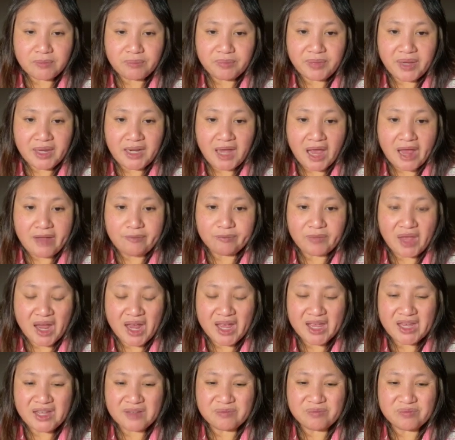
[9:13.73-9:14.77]
But I
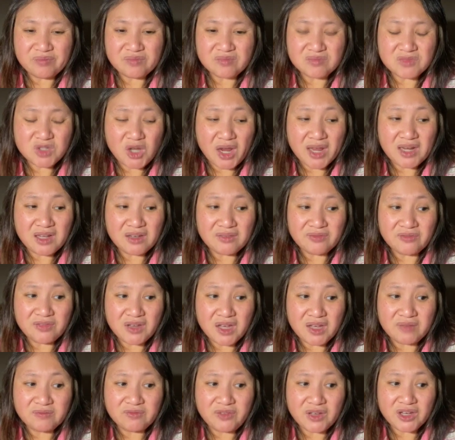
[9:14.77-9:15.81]
am trying to
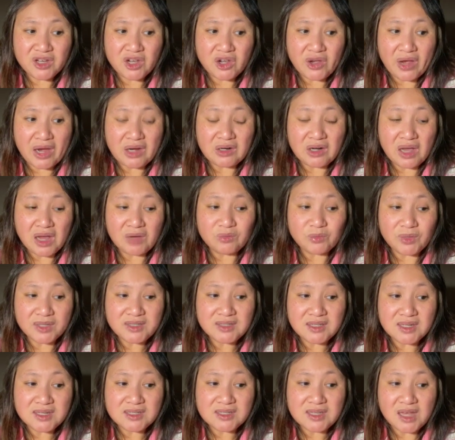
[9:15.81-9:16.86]
figure out what
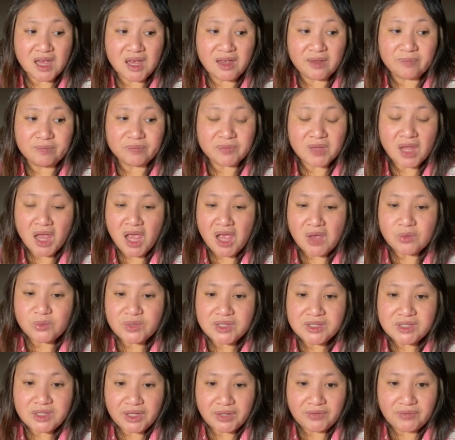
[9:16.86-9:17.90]
does
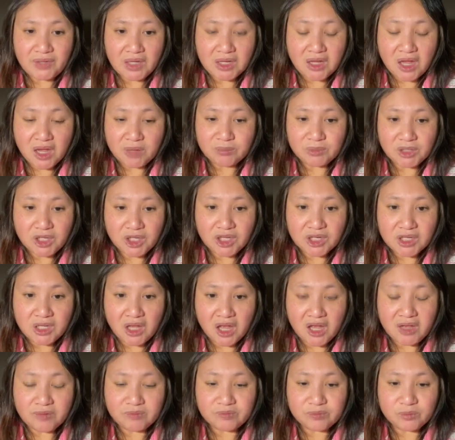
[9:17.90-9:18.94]
receiving clerk
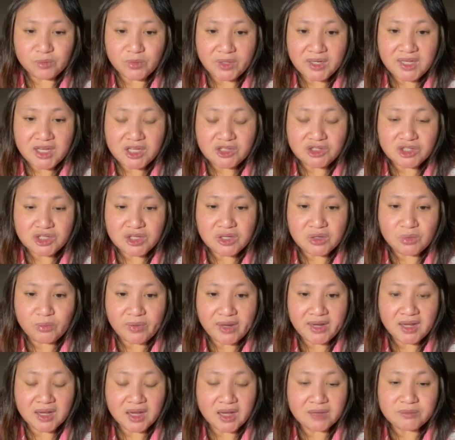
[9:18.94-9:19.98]
really do
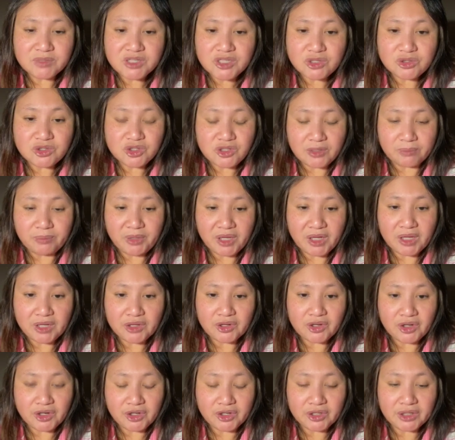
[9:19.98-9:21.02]
when it comes to shipping and
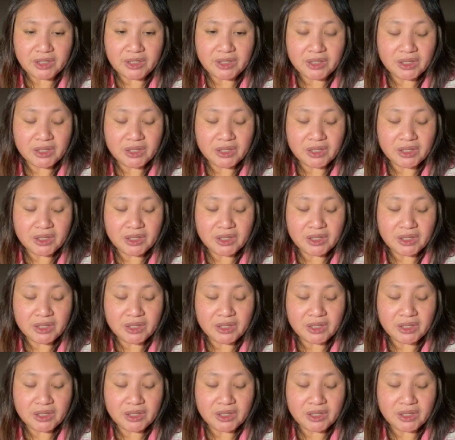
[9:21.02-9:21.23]
clerk.